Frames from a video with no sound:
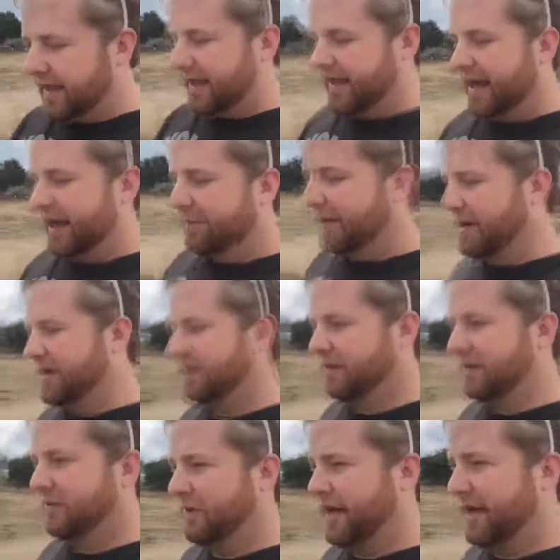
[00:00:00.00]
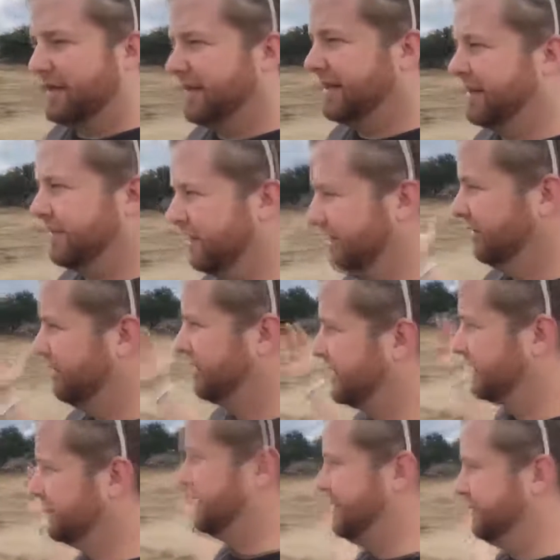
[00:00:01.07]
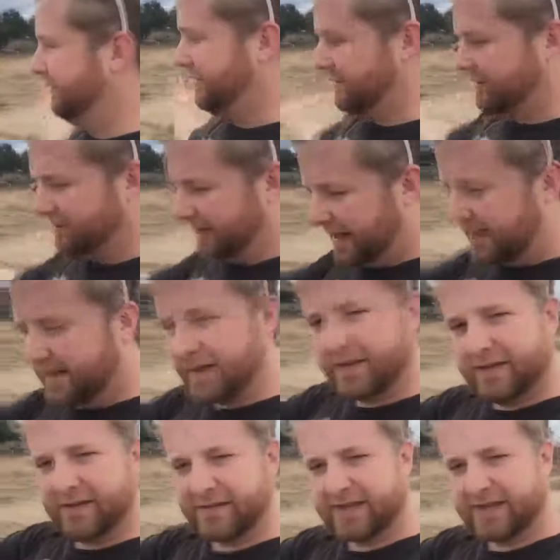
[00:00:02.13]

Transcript: And how better to do that than look at the people that you like